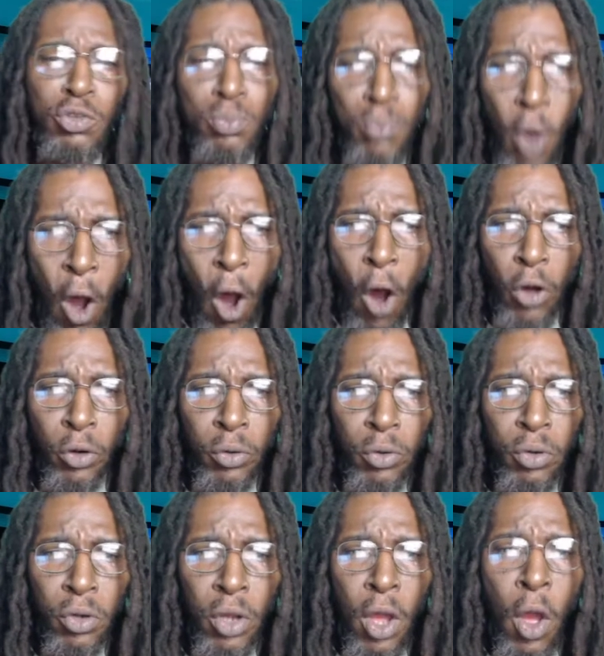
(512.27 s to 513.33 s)
Small
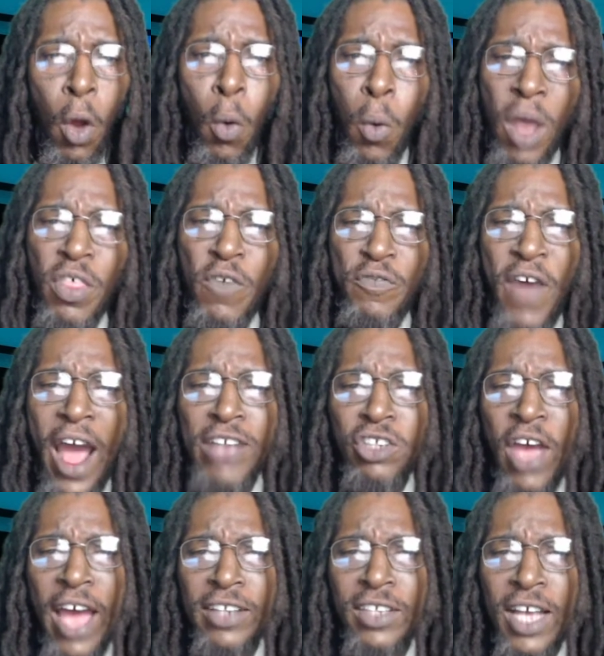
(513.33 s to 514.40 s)
whether Pfizer
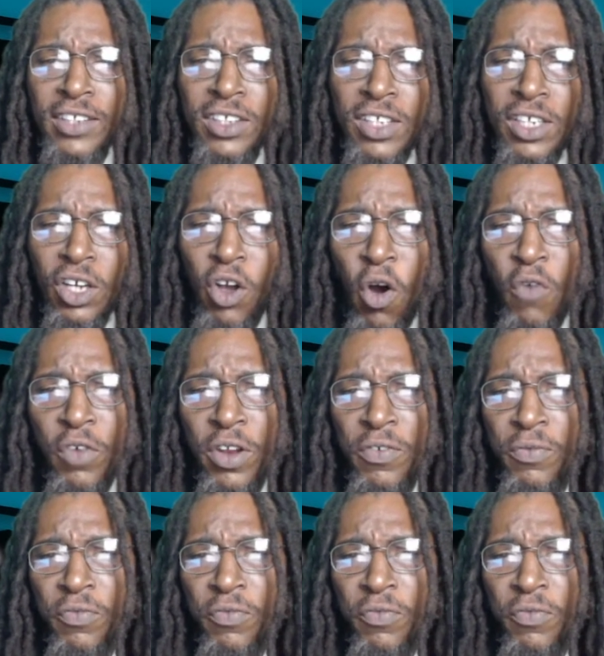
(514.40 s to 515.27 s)
had tested the COVID